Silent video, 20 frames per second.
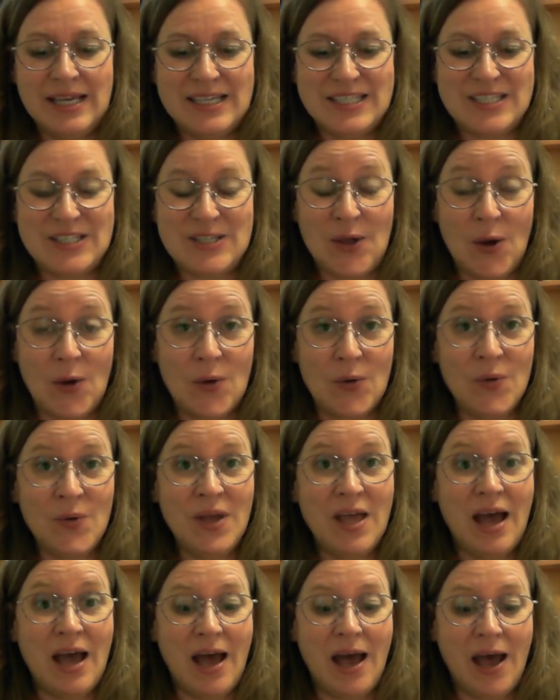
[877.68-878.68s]

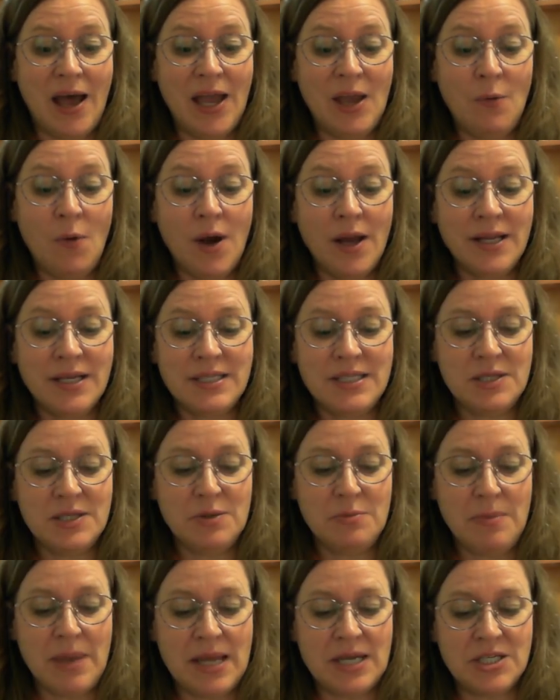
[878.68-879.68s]
So I wanted
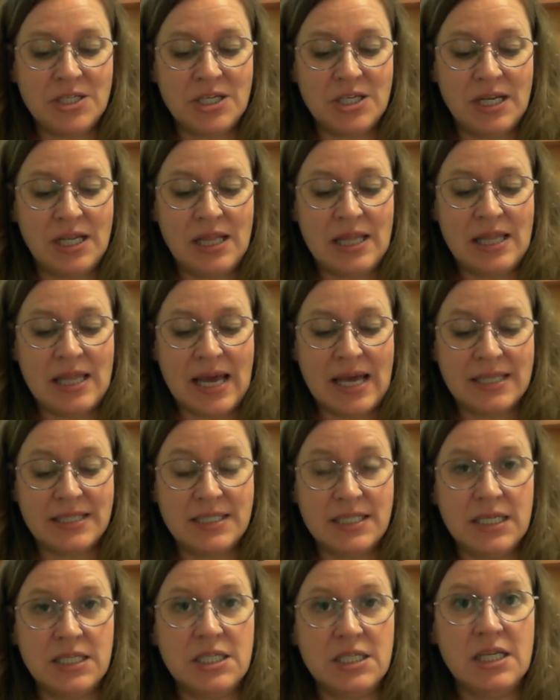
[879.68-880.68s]
to mention that
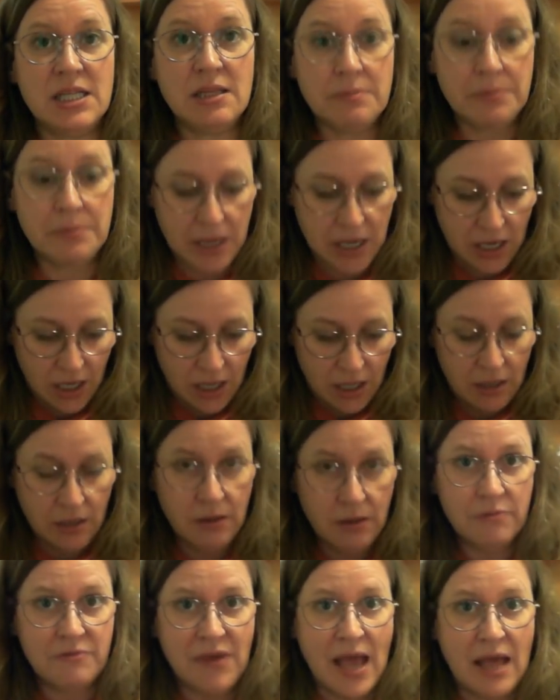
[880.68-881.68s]
Stitchin in the
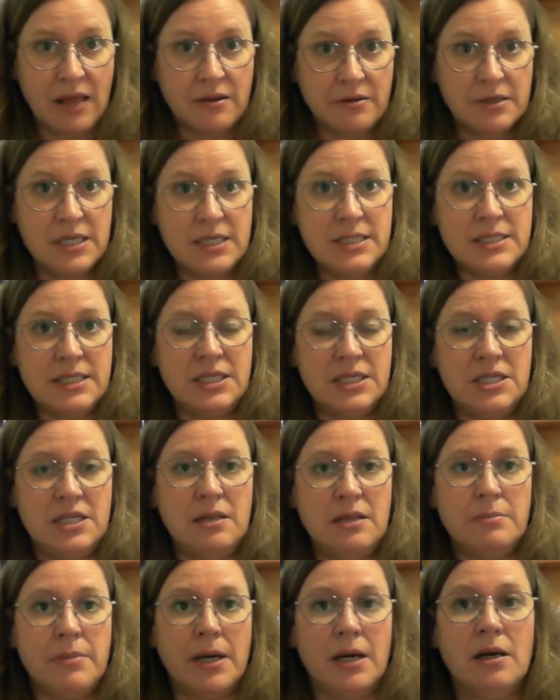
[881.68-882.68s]
Barn, Valerie, Stitchin
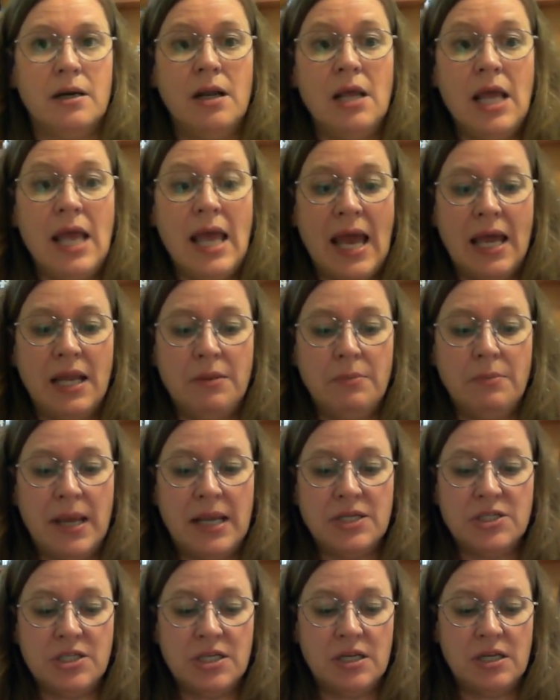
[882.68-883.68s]
in the Barn, had
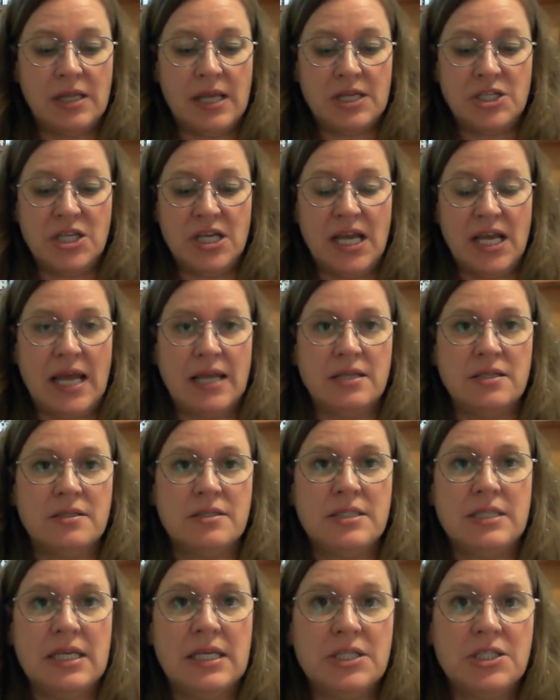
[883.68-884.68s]
mentioned that she hadn't
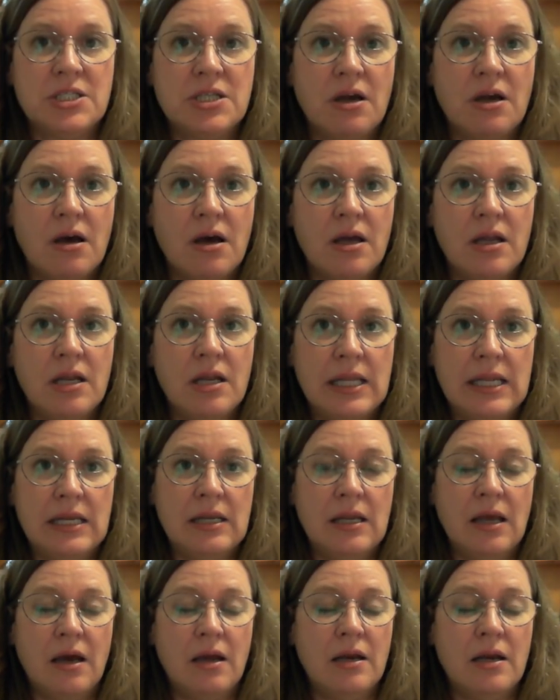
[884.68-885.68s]
stitched on
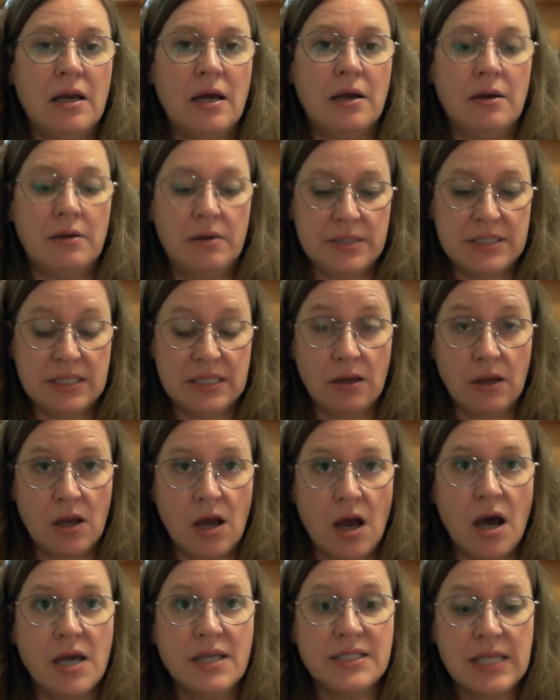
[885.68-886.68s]
silk
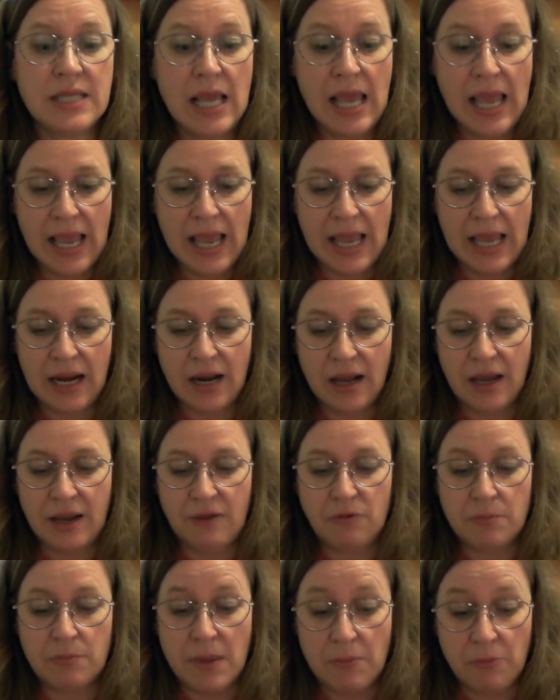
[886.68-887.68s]
gauze, and I
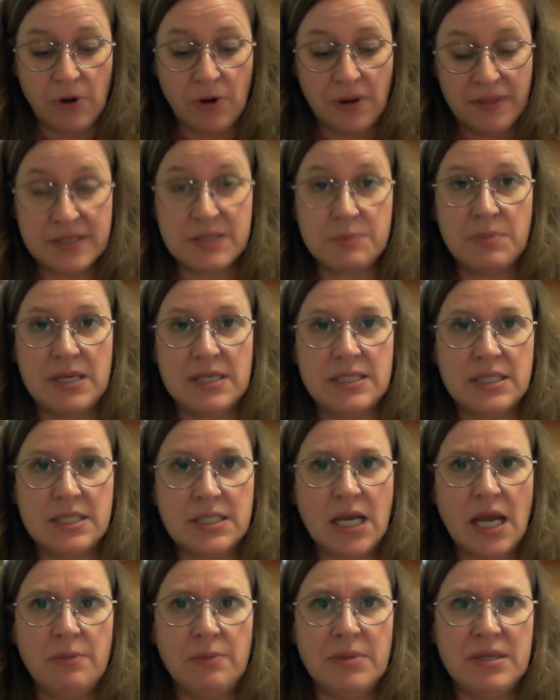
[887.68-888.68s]
remembered this piece.
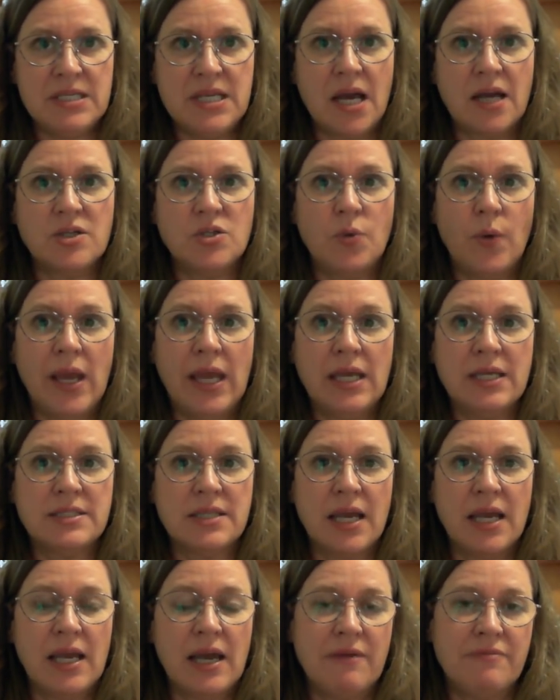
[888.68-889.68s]
It's kind of been tucked away
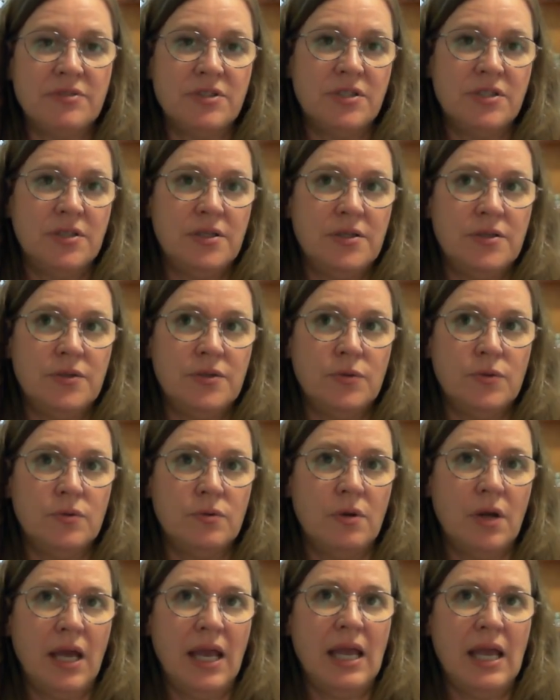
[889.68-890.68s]
because I have
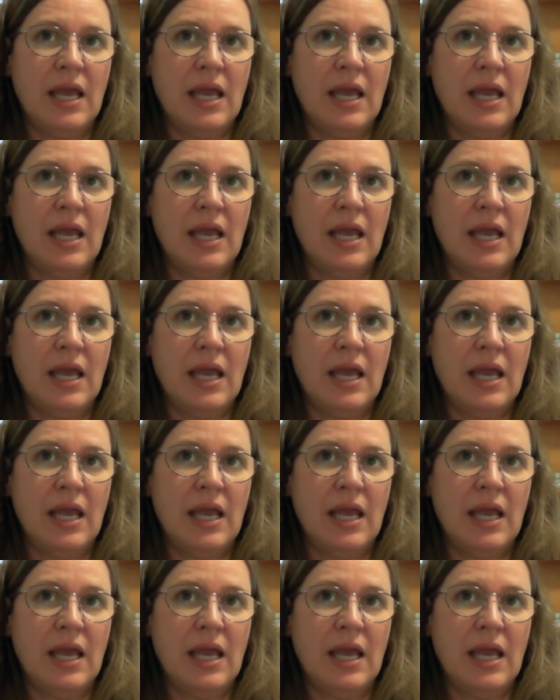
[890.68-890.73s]
to